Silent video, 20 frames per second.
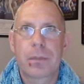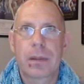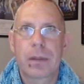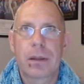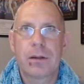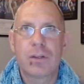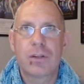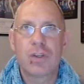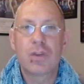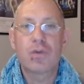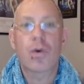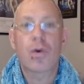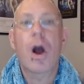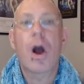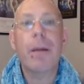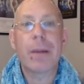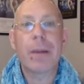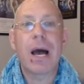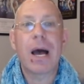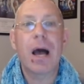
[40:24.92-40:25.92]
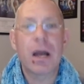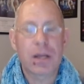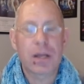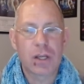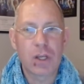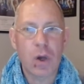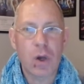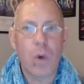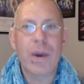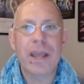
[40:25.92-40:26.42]
drama
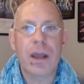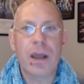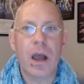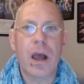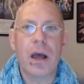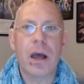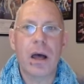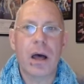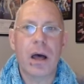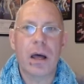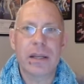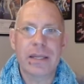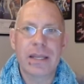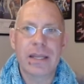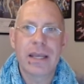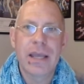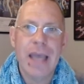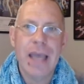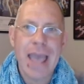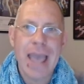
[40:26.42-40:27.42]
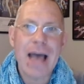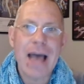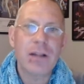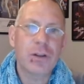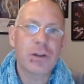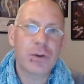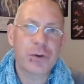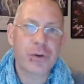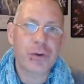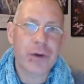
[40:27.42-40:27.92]
going on at
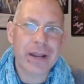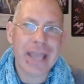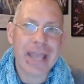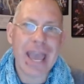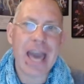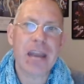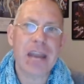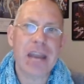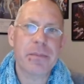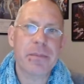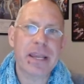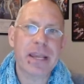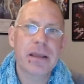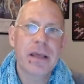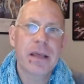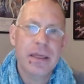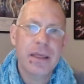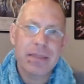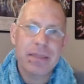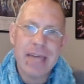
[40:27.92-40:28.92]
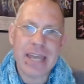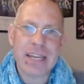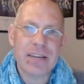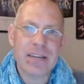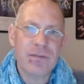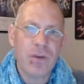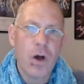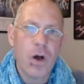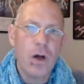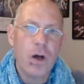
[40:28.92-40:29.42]
Lunar Academy that
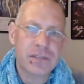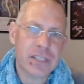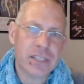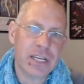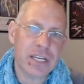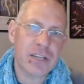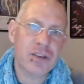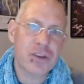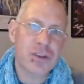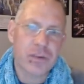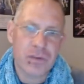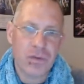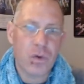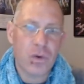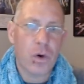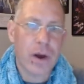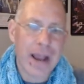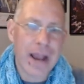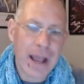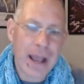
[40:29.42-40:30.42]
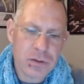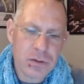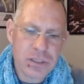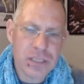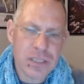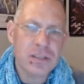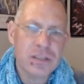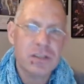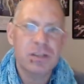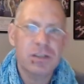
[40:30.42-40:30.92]
involves each of the four
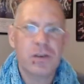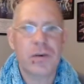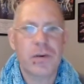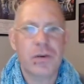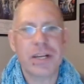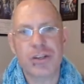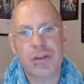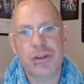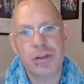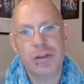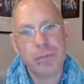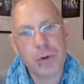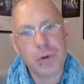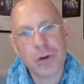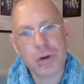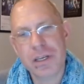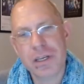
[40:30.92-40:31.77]
houses. So each of the book